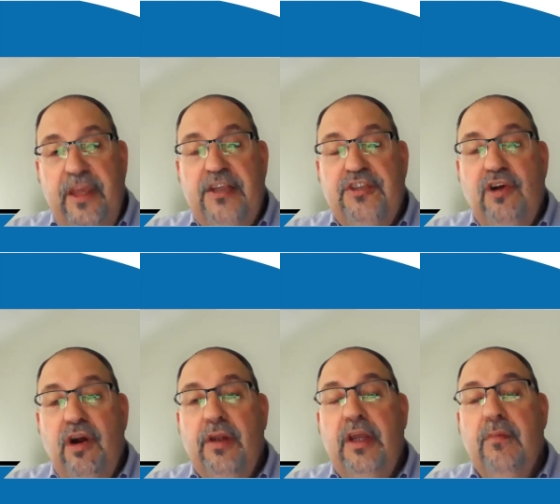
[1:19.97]
And
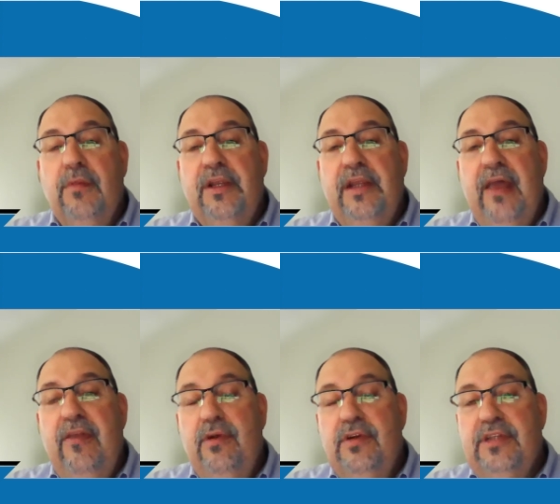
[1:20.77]
then things start to
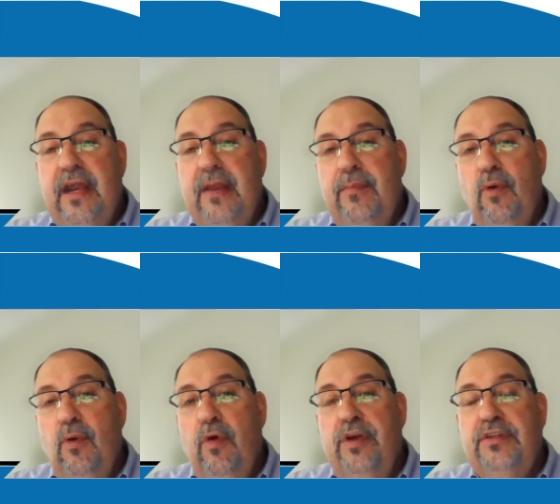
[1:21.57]
come together as
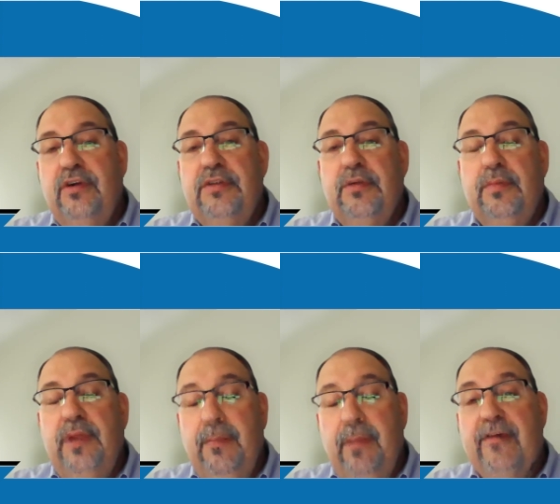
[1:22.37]
that employee
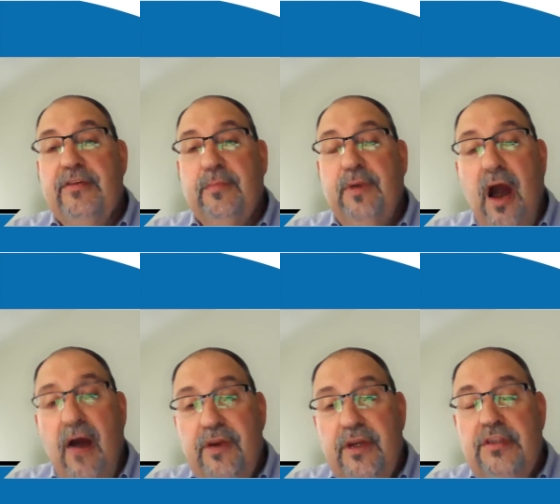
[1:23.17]
starts to have some
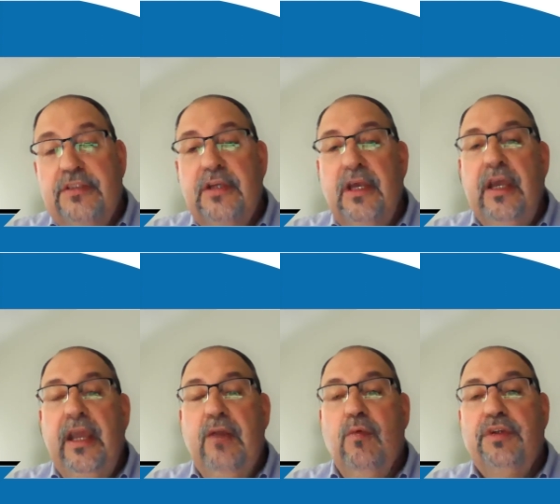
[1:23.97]
confidence
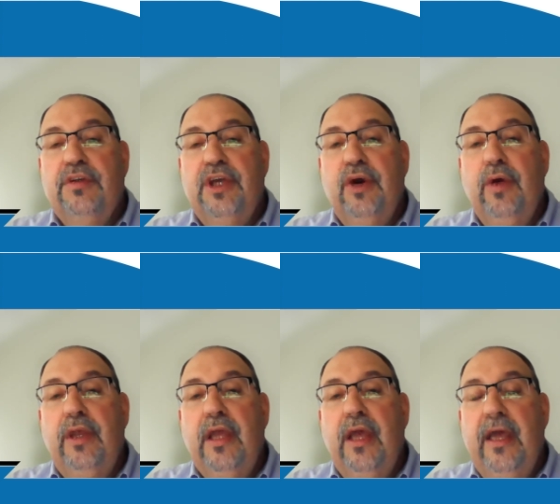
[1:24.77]
in what they're
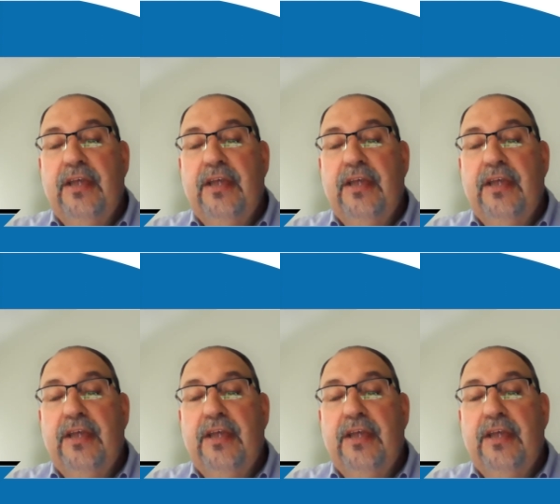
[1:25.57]
doing.